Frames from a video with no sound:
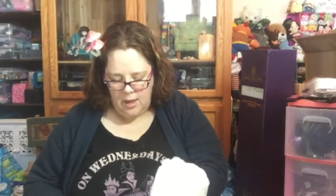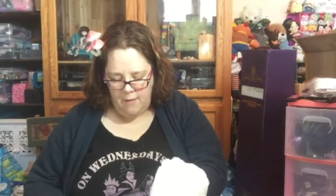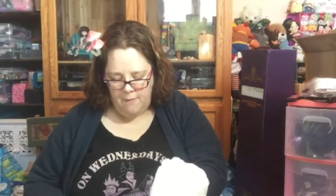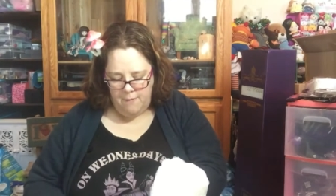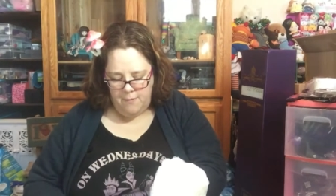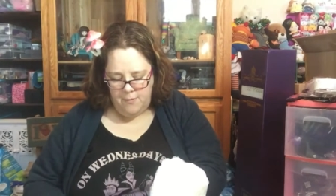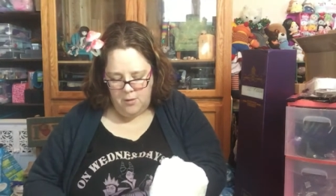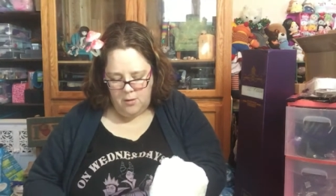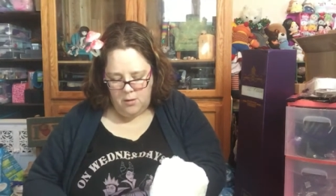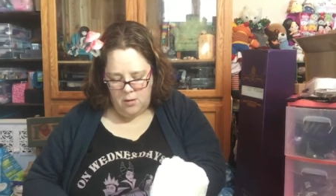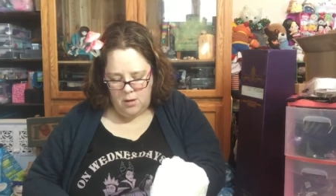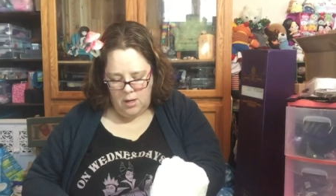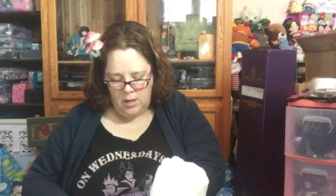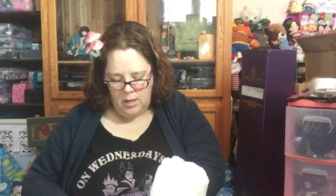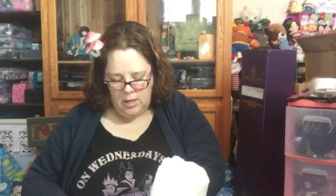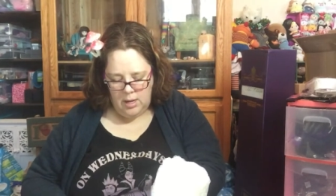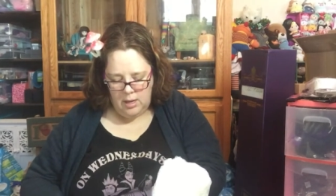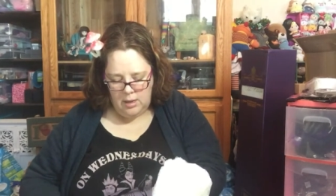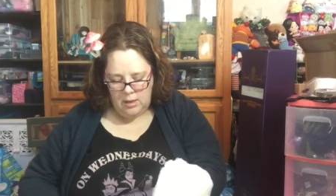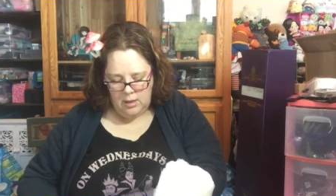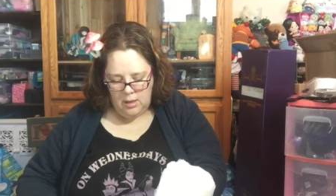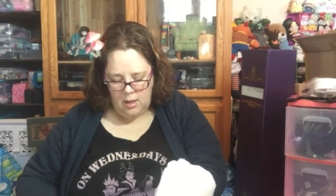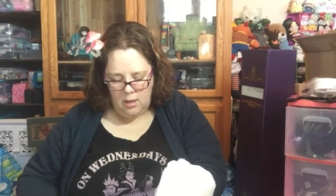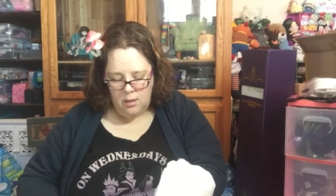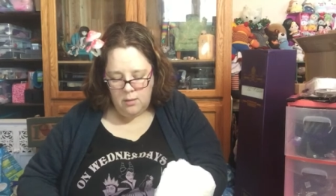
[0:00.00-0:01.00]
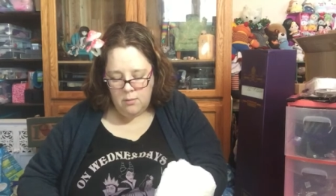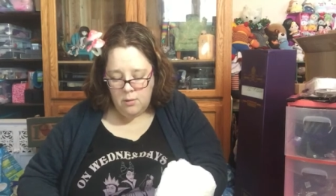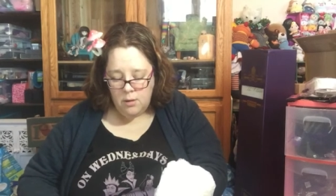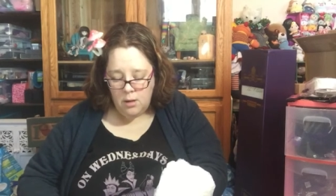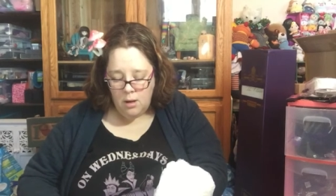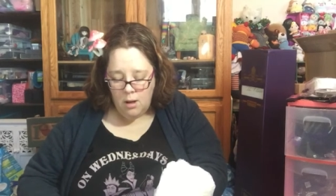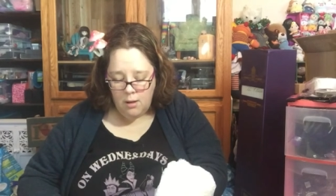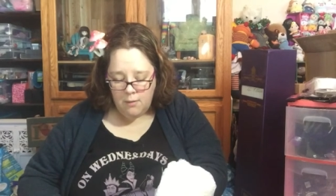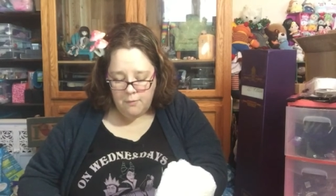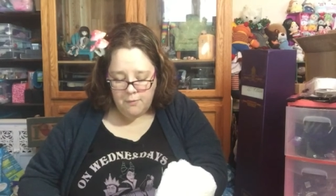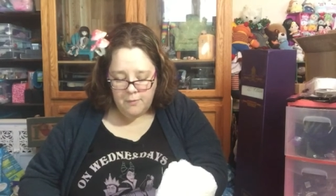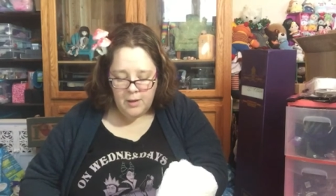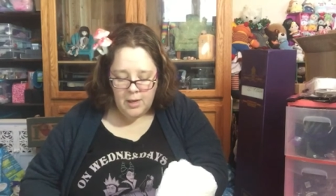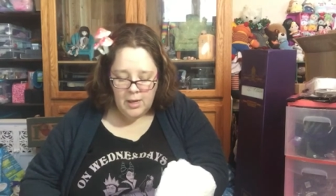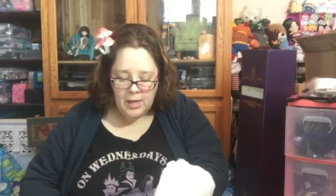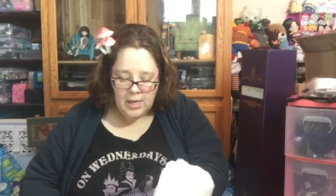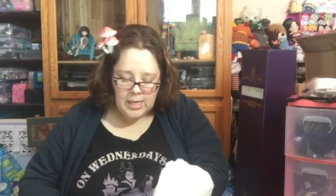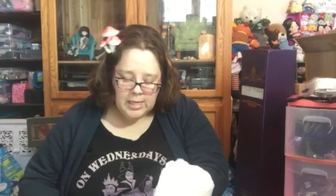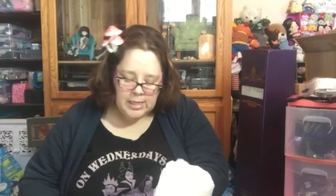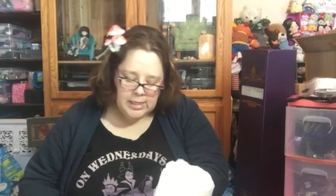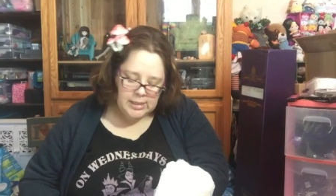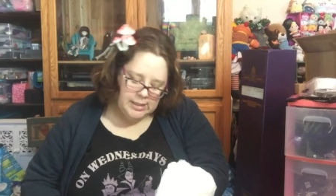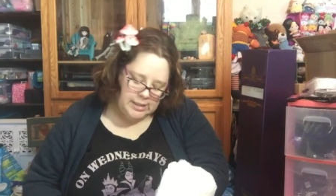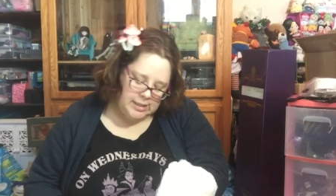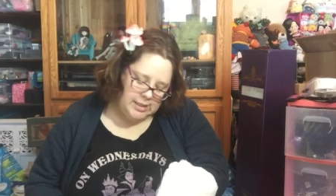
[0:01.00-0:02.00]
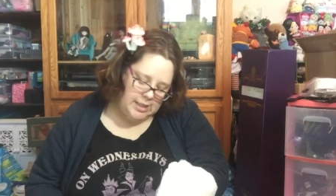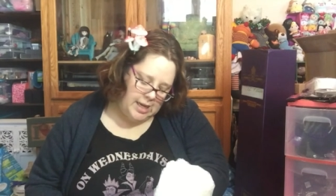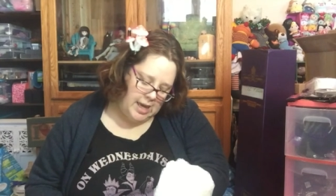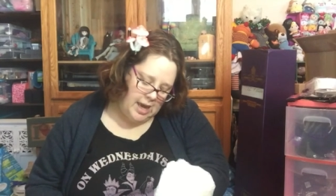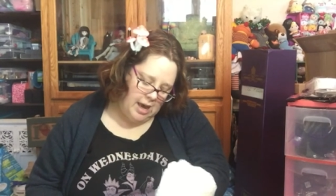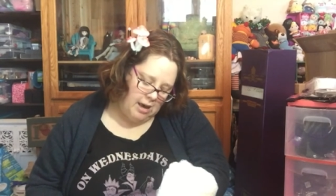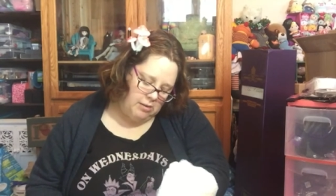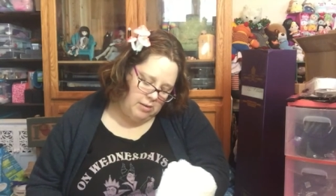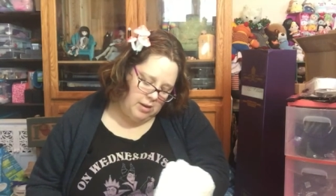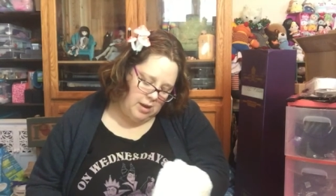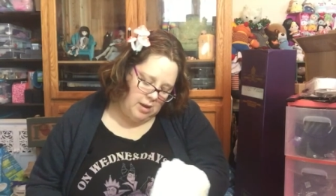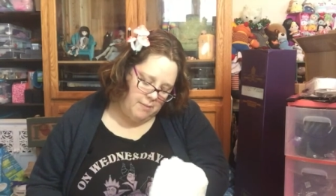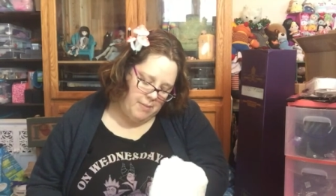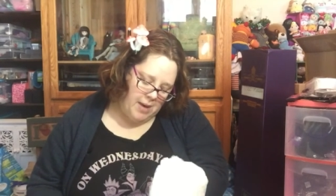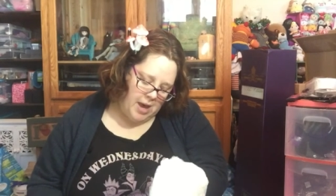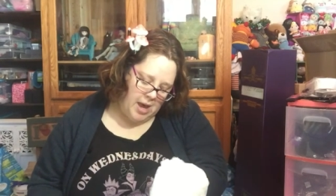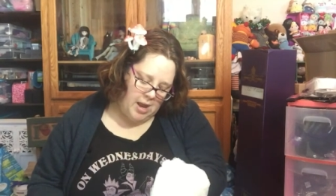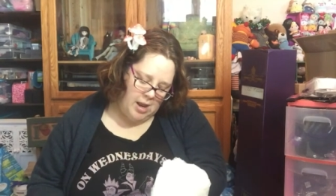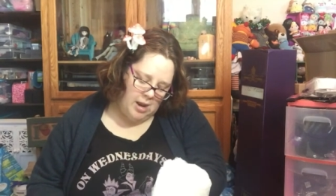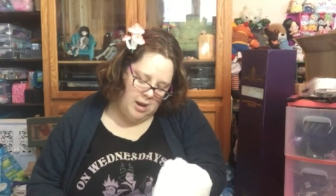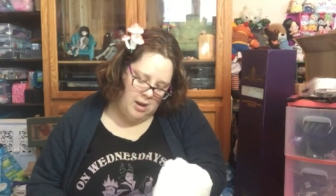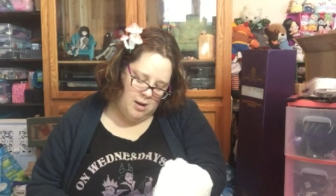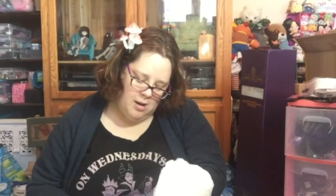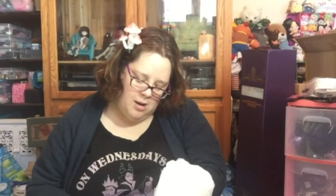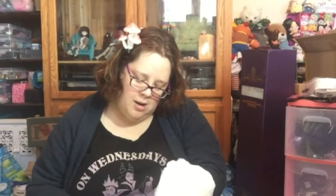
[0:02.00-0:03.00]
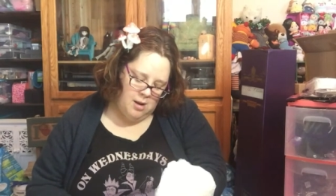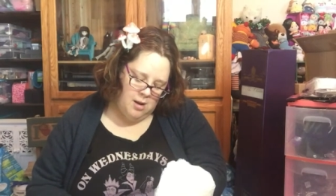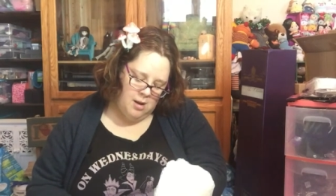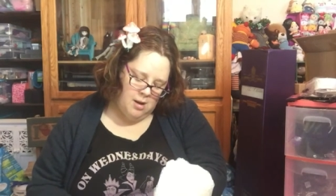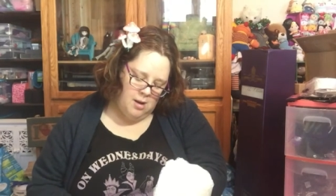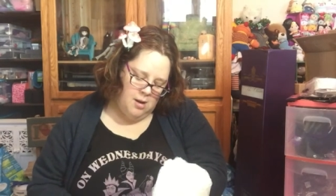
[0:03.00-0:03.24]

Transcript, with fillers: after I get the other one off. See how they bend.